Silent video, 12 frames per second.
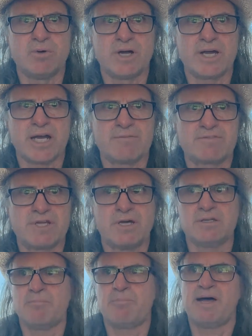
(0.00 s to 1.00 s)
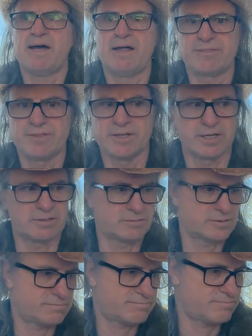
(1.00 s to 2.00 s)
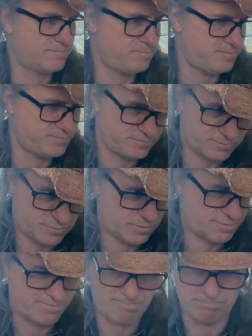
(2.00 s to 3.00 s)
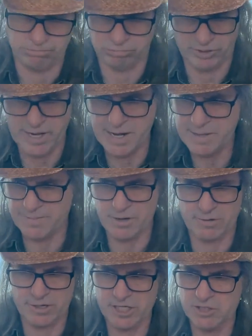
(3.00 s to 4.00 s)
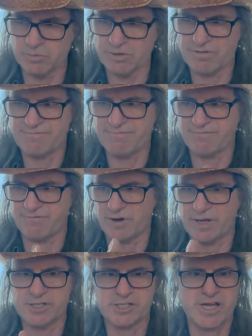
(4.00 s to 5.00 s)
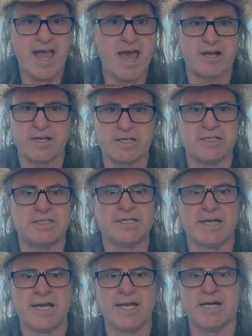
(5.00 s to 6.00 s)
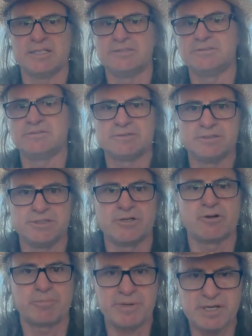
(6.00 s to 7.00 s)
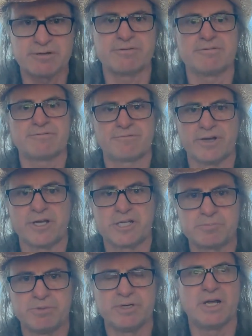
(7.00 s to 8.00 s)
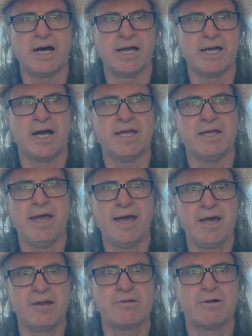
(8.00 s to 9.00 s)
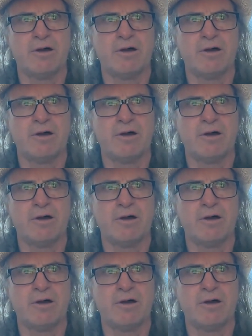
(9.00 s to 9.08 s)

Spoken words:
kind of telepathic link there is with French Canada and European French, but I had a